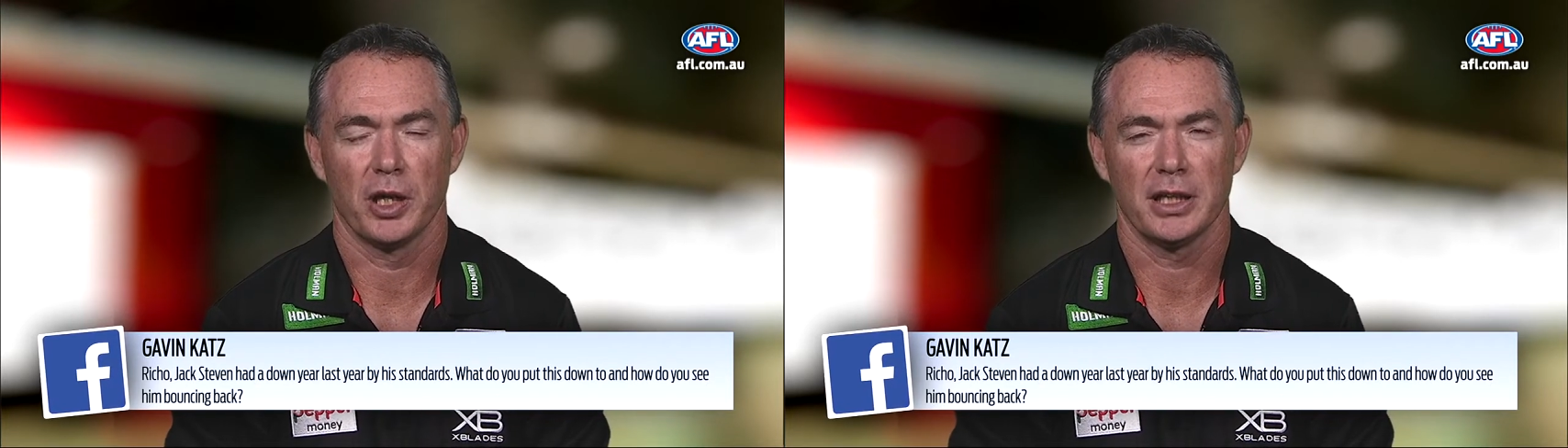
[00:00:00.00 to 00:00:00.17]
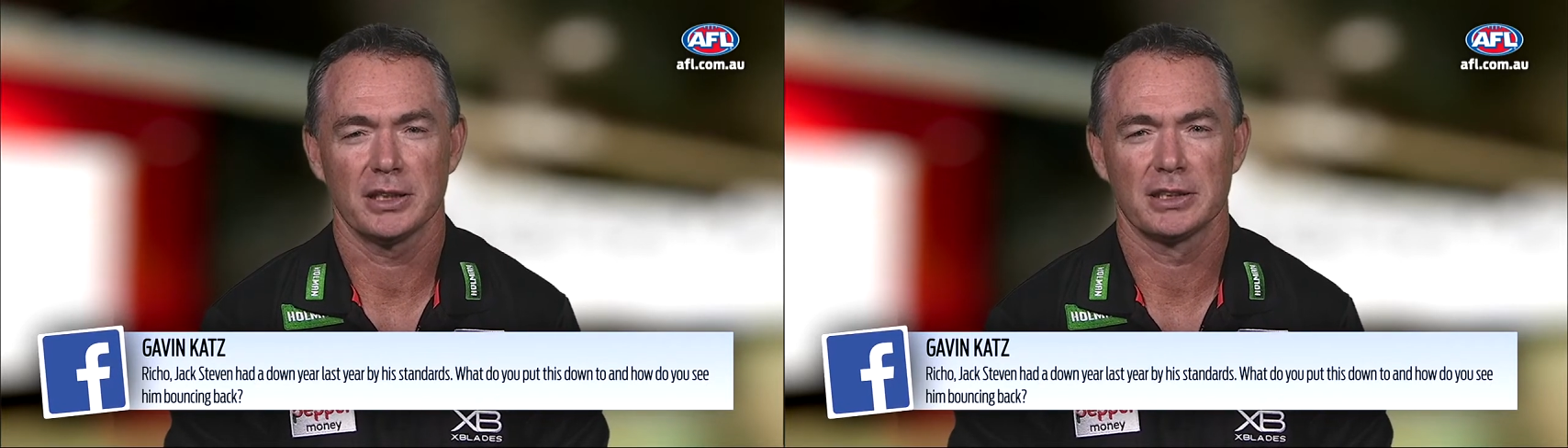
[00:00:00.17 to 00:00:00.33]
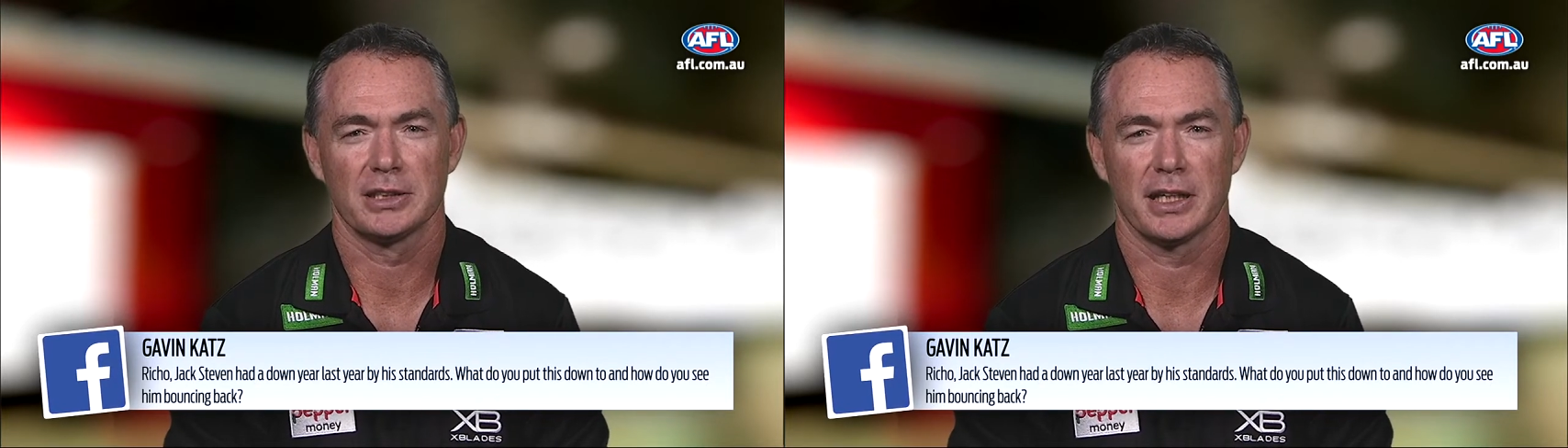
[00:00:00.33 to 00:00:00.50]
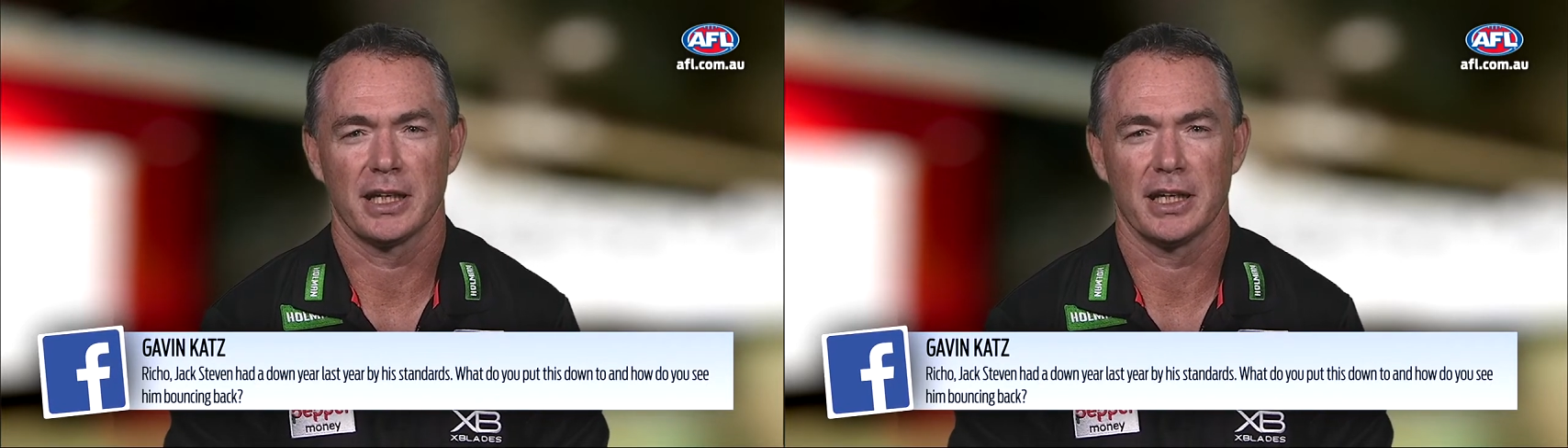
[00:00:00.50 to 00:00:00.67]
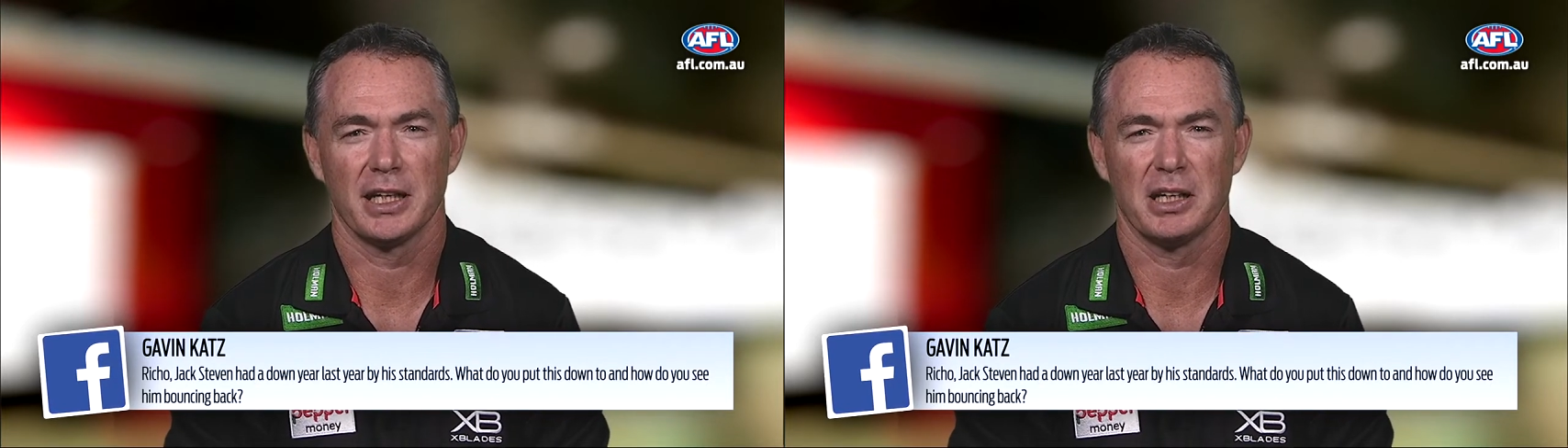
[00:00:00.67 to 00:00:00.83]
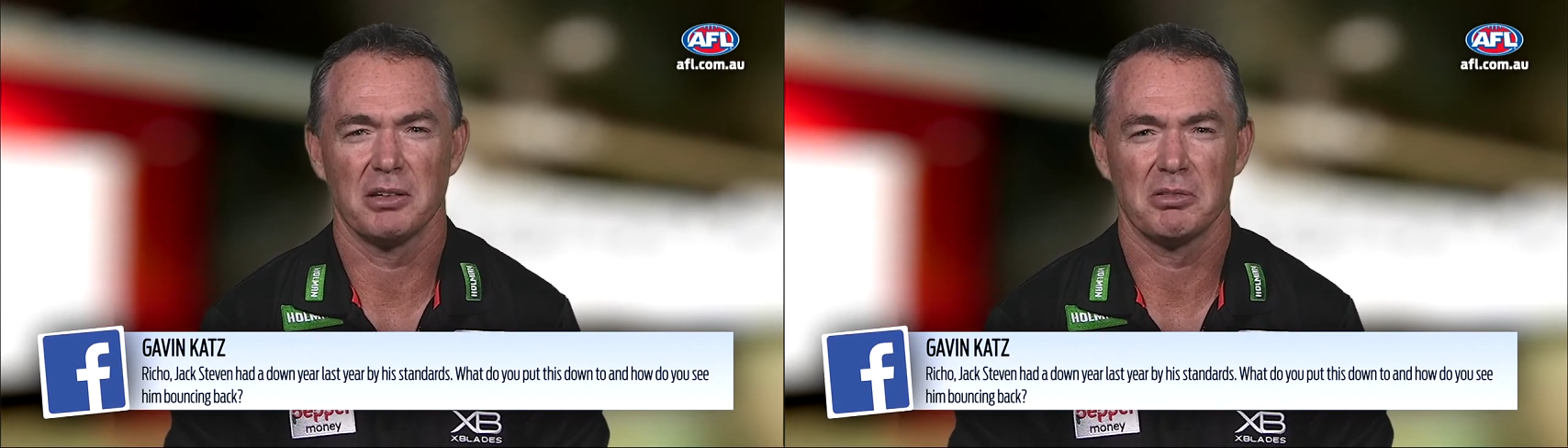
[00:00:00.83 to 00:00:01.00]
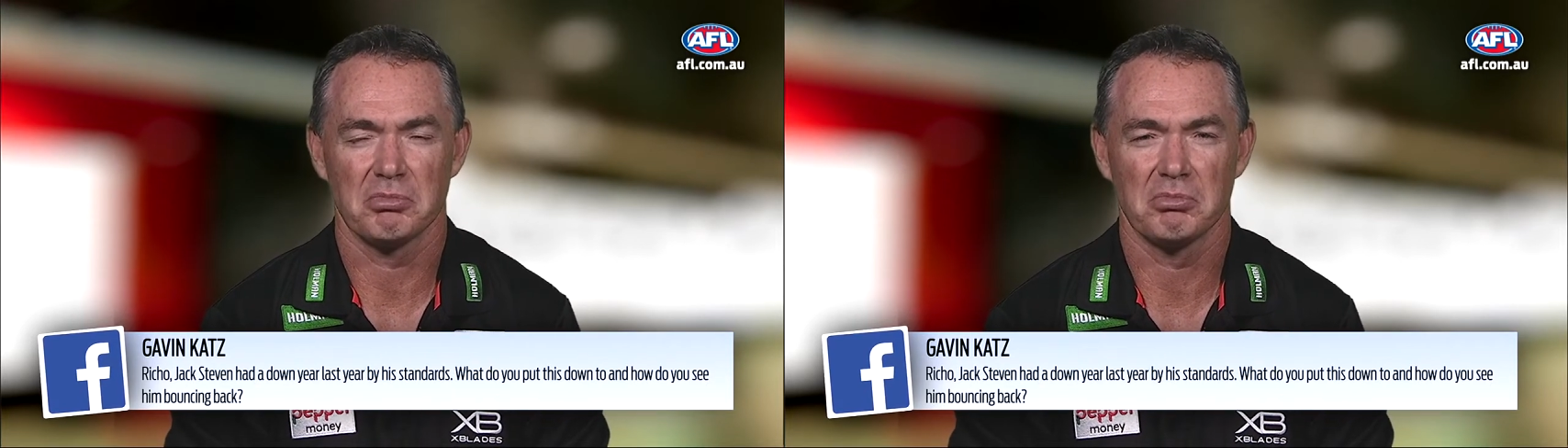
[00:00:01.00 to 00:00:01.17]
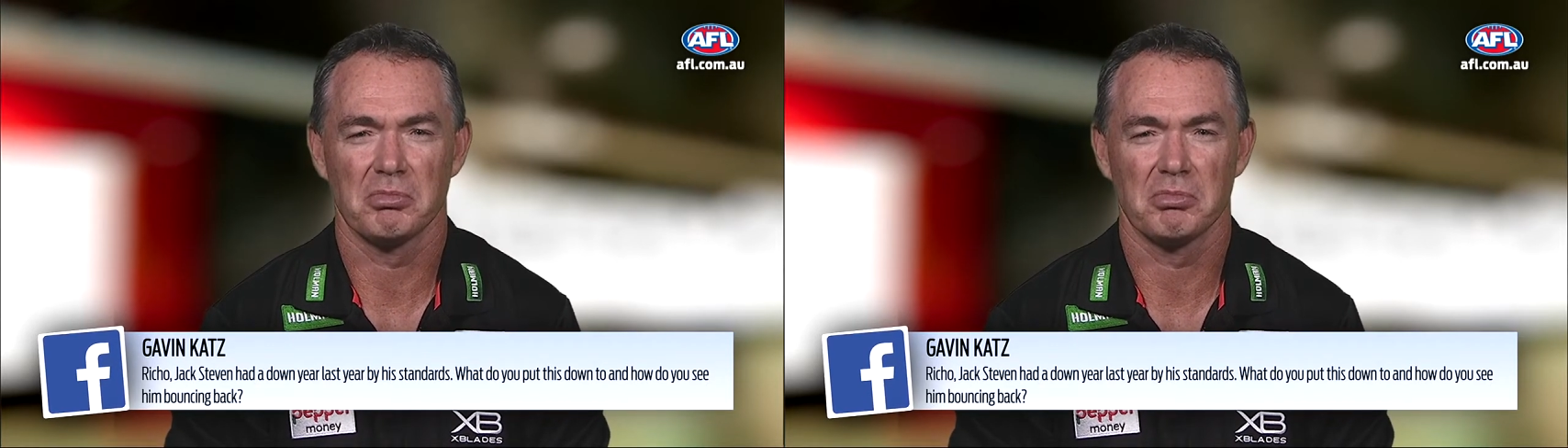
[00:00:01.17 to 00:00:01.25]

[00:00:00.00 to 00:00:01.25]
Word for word: us and